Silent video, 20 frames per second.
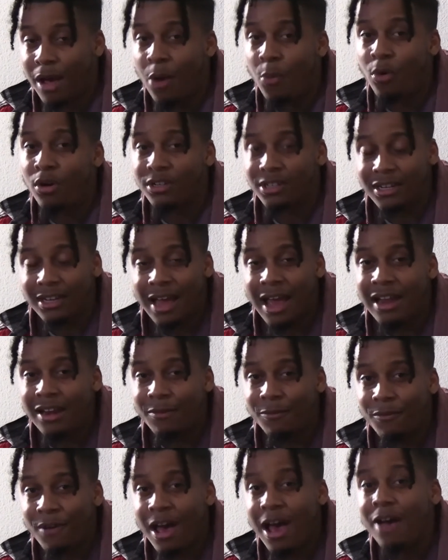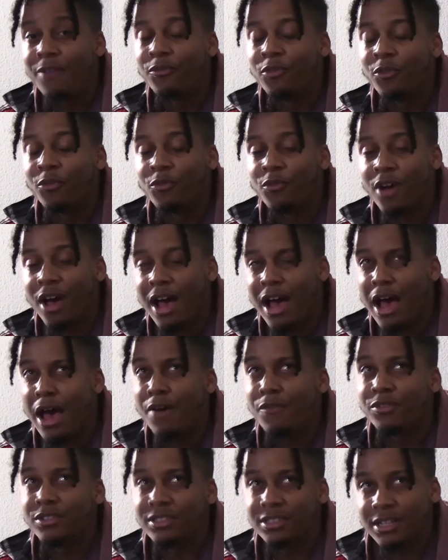I worked a nine to five for
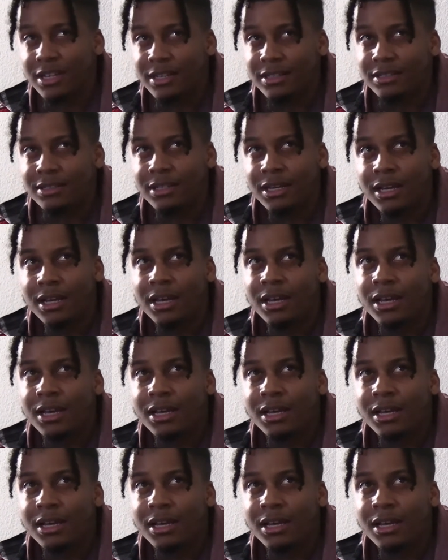five, six